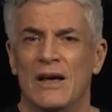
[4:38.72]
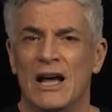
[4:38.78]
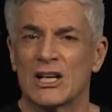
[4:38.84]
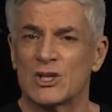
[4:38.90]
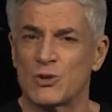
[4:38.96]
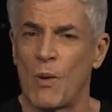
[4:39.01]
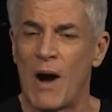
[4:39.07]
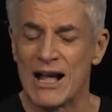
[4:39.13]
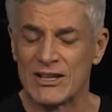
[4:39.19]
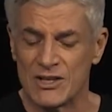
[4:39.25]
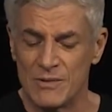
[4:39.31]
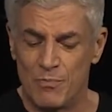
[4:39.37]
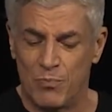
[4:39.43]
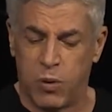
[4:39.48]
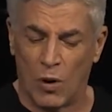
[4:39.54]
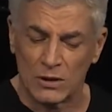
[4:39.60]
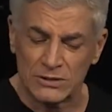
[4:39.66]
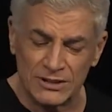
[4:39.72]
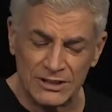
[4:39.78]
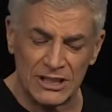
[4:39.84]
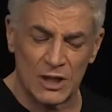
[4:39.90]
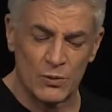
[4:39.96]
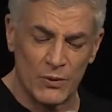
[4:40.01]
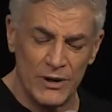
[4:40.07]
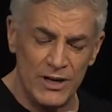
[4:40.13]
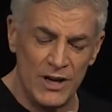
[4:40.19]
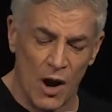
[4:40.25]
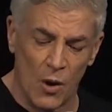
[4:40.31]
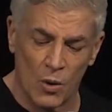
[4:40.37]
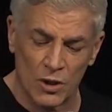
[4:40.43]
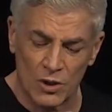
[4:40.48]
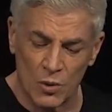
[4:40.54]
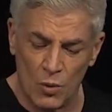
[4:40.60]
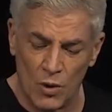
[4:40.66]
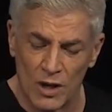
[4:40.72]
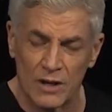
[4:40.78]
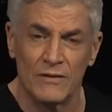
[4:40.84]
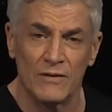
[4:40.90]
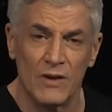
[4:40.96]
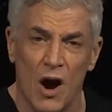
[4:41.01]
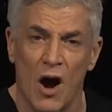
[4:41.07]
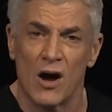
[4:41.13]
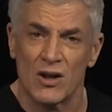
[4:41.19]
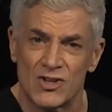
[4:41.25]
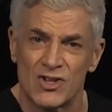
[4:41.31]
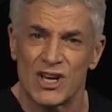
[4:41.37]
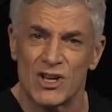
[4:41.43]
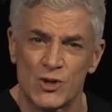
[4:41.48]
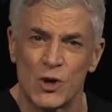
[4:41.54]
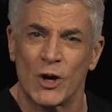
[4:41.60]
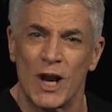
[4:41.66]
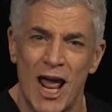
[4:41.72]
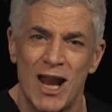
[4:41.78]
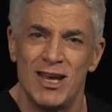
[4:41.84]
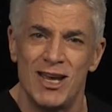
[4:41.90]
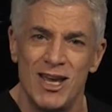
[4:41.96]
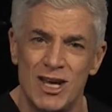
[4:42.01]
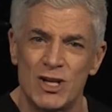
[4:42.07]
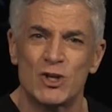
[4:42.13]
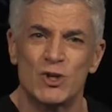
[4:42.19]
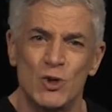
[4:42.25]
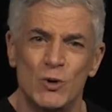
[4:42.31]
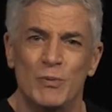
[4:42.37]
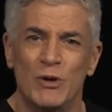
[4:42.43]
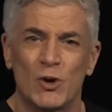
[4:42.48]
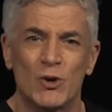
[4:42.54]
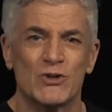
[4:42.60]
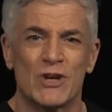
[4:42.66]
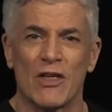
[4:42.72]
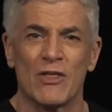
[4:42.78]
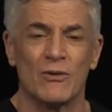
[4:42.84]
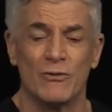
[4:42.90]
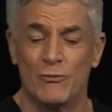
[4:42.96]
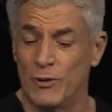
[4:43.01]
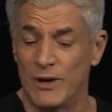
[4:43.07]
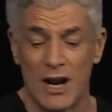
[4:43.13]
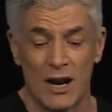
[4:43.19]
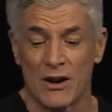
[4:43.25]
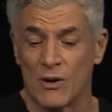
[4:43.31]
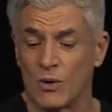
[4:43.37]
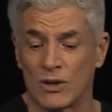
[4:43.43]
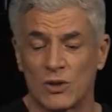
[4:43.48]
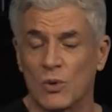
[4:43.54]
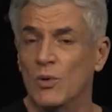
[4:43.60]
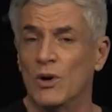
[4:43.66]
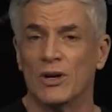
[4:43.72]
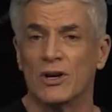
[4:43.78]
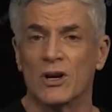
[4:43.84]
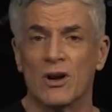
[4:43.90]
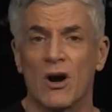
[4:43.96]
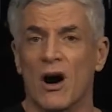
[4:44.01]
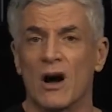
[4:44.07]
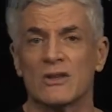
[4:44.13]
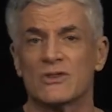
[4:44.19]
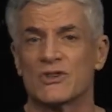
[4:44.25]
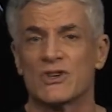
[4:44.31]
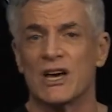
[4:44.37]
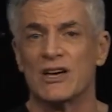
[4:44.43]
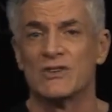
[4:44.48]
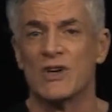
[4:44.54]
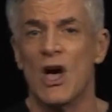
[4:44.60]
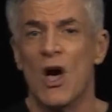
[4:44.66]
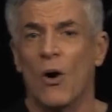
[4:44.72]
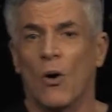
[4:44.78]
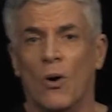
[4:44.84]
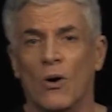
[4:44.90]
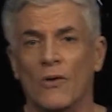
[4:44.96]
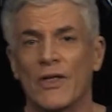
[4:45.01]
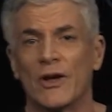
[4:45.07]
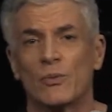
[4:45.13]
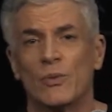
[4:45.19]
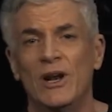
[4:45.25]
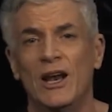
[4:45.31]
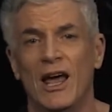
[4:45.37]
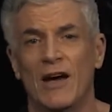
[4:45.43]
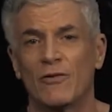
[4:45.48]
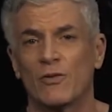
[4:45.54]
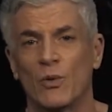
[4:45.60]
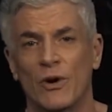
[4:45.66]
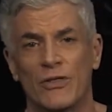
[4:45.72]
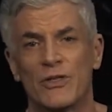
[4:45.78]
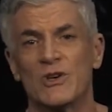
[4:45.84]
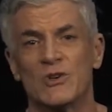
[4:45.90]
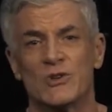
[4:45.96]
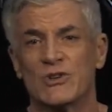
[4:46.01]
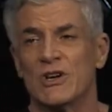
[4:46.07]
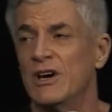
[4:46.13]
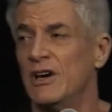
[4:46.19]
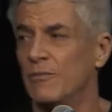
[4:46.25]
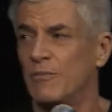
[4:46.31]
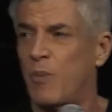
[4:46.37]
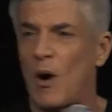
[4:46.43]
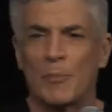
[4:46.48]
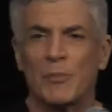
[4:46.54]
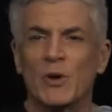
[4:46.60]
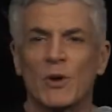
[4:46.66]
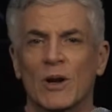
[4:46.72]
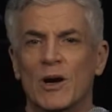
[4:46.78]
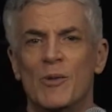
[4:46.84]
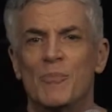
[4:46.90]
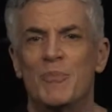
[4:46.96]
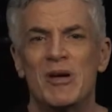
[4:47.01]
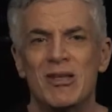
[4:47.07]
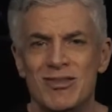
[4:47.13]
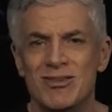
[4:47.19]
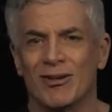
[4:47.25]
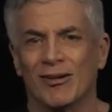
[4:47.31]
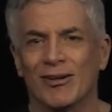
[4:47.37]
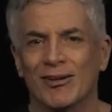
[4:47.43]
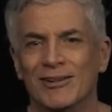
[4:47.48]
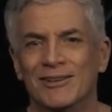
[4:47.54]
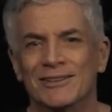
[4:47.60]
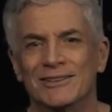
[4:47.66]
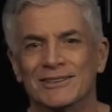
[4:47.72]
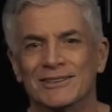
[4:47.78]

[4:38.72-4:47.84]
That's why it's important that we know what the Word of God says on any issue, because if we don't know what the Word of God says, all that we're left with is popular opinion.